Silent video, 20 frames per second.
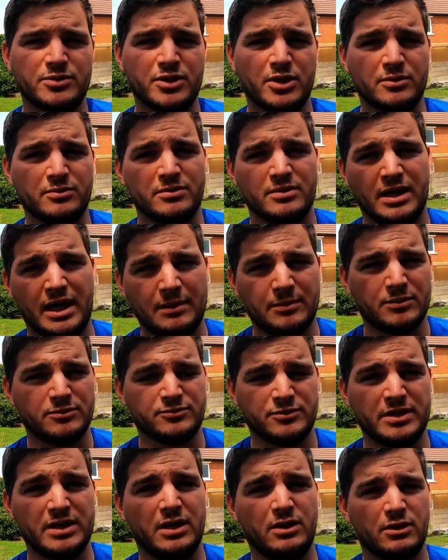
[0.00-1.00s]
so I'm
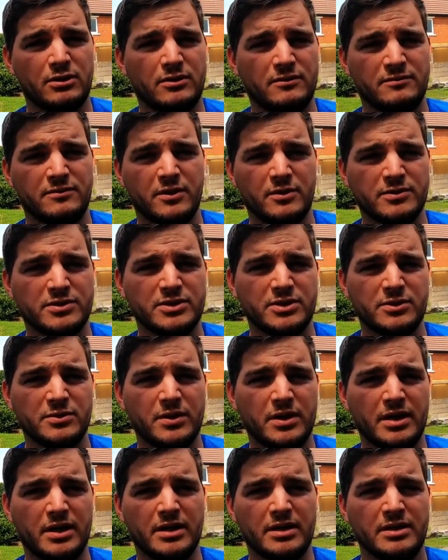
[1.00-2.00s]
really looking forward
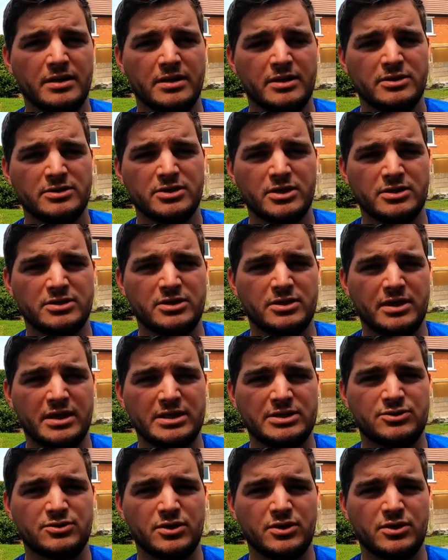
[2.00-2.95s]
to this